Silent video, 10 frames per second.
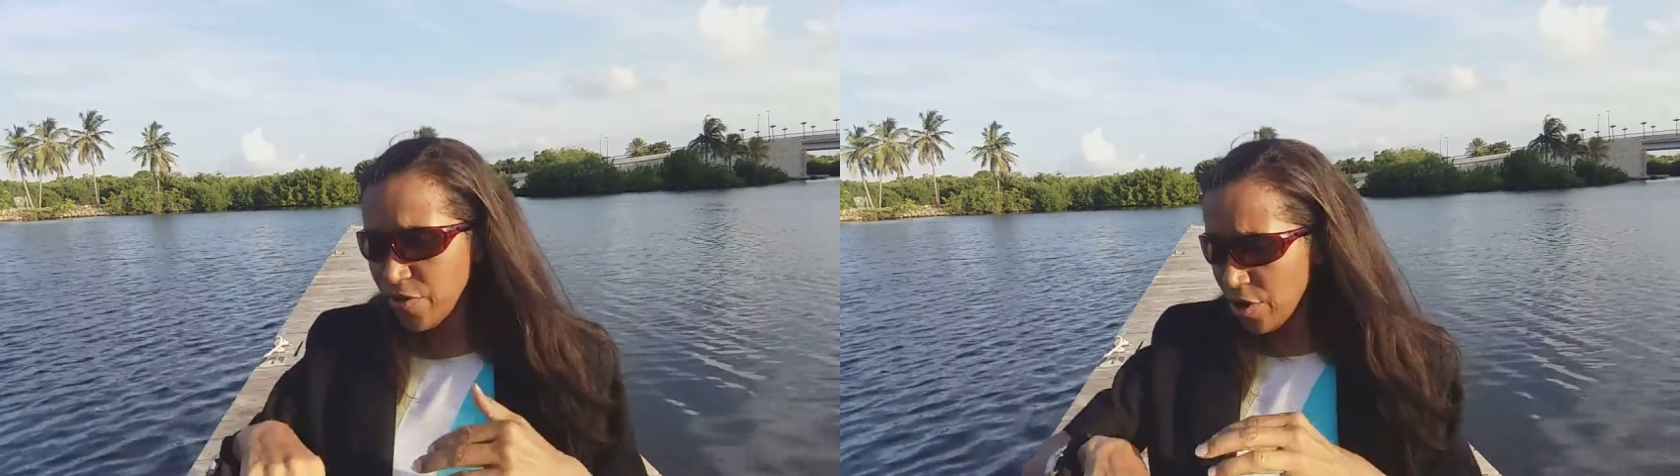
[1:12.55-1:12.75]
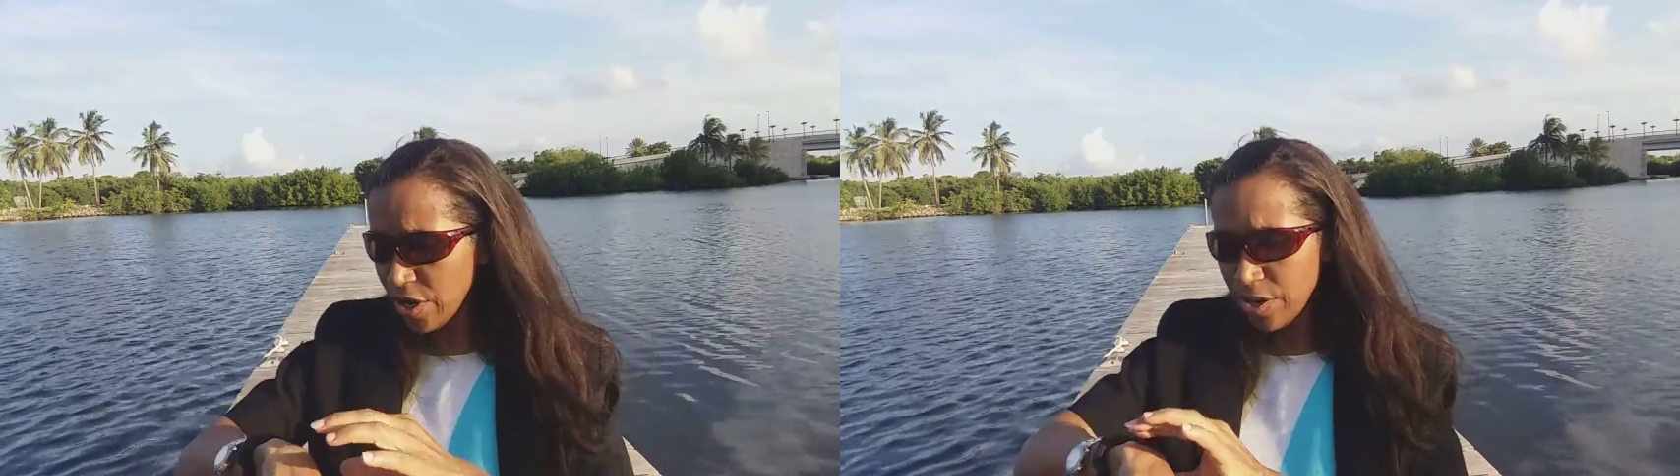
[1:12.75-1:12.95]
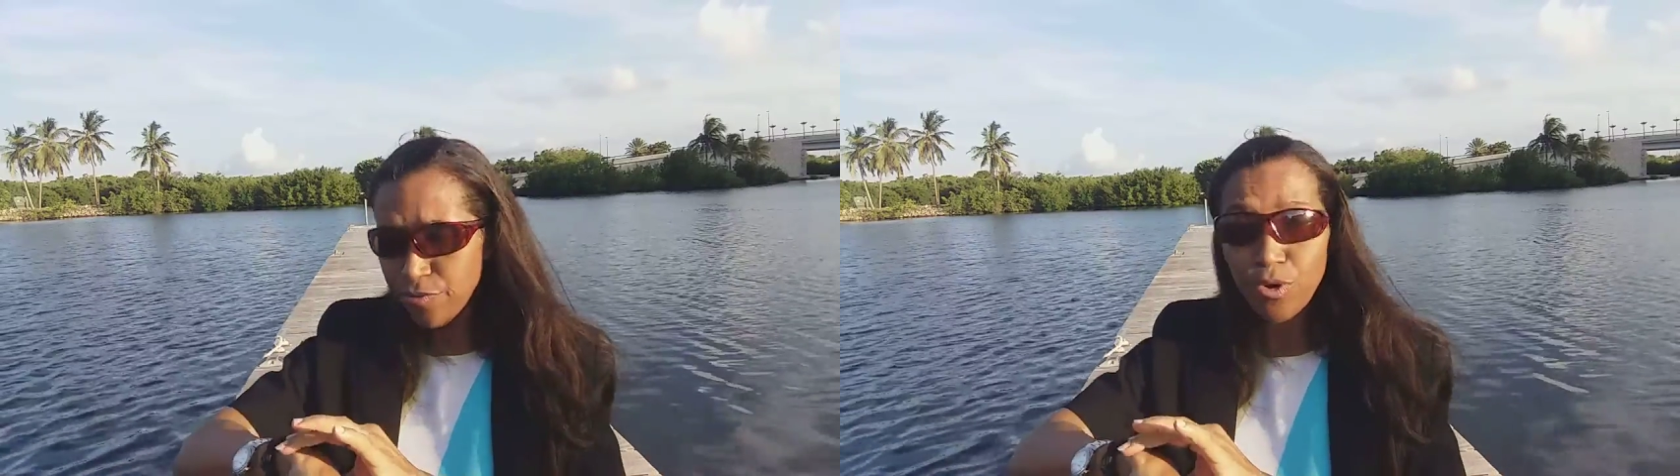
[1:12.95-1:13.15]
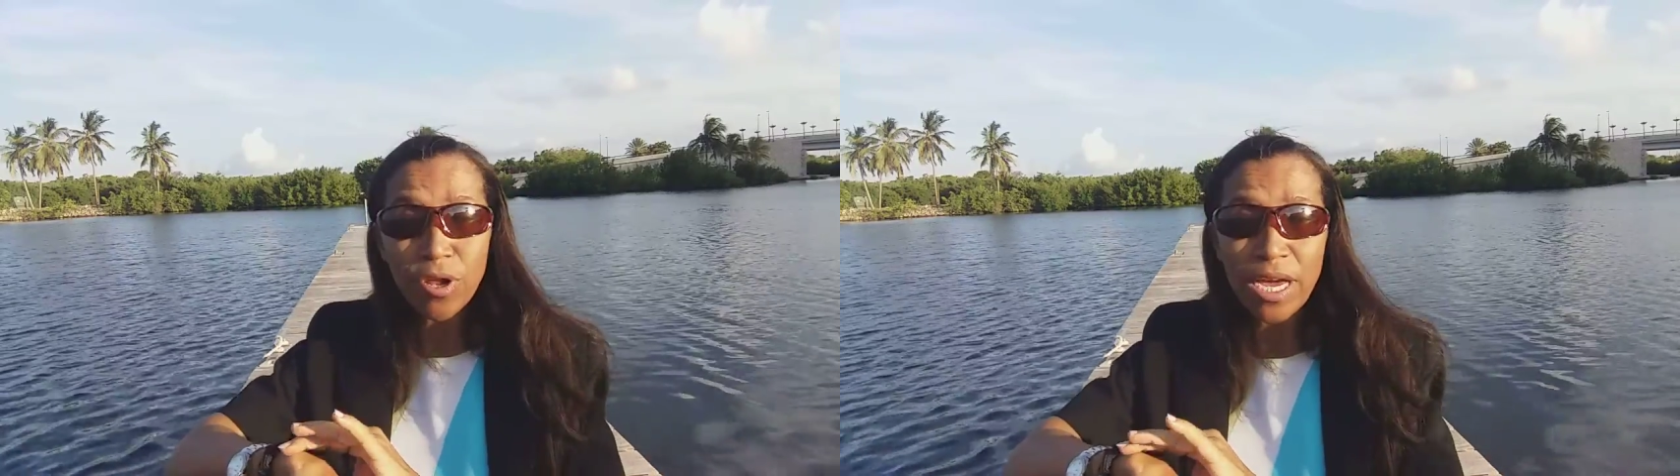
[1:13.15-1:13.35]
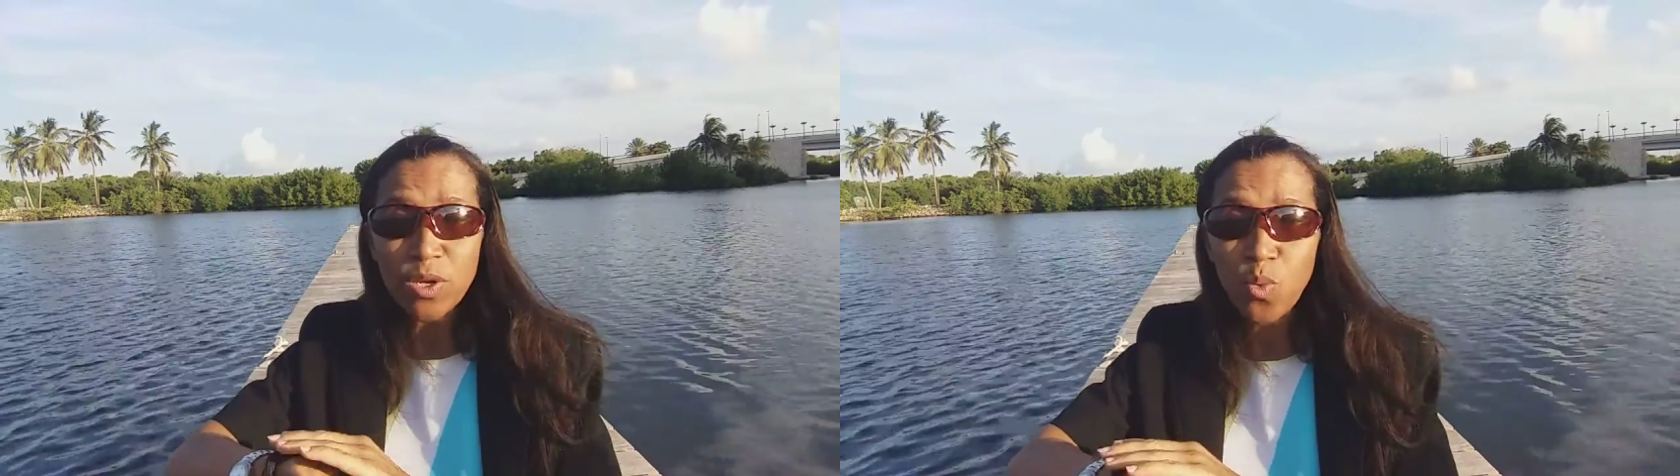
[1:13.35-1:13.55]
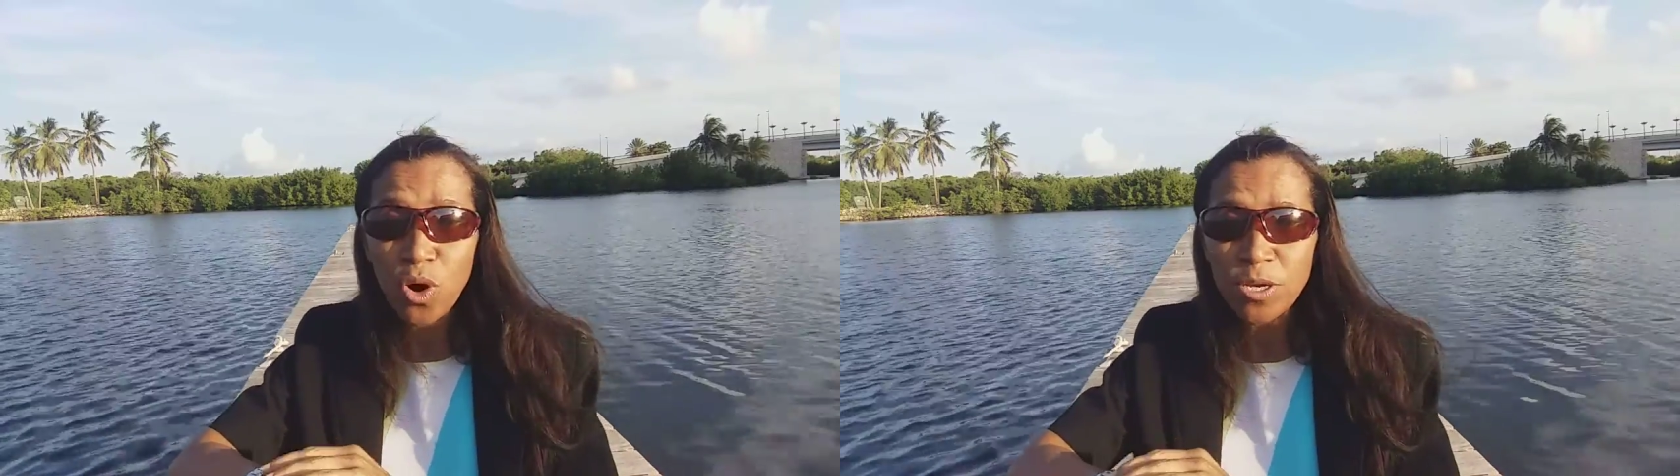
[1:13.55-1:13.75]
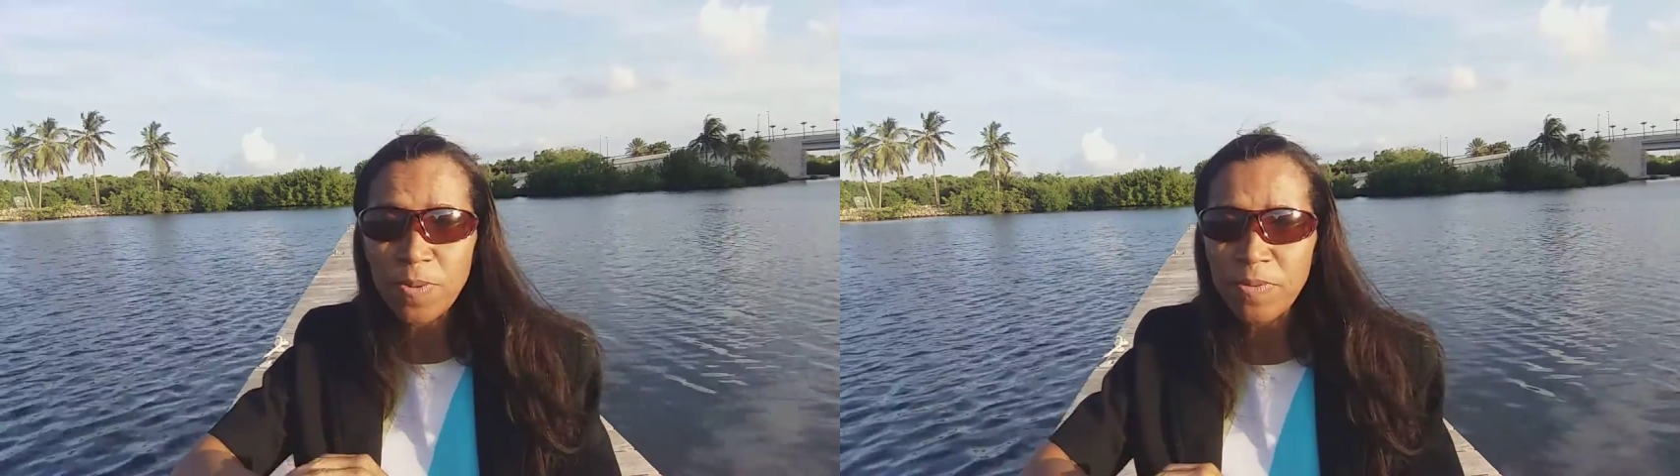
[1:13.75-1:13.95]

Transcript: if you got a Rolex watch,